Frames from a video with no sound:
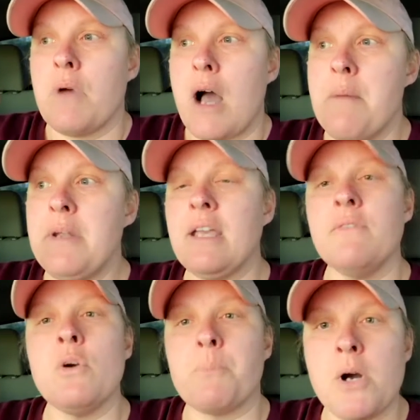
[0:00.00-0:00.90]
I'm going to give
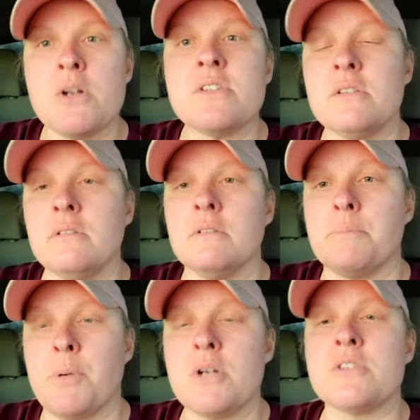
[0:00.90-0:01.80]
you a personal
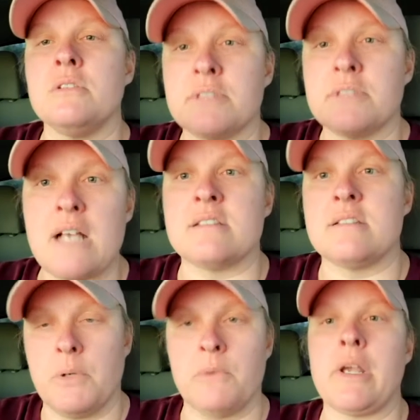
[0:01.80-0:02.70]
personal
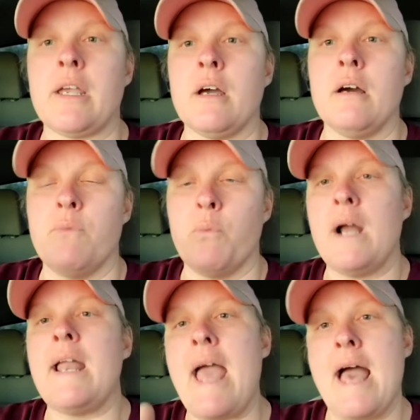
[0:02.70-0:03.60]
testimony of
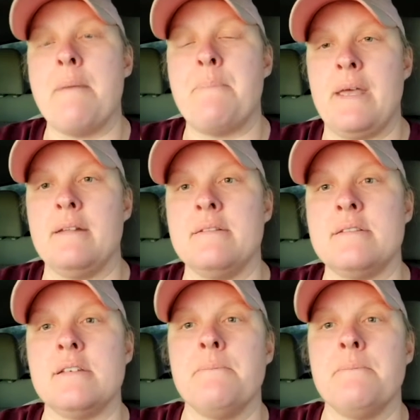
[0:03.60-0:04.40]
what happened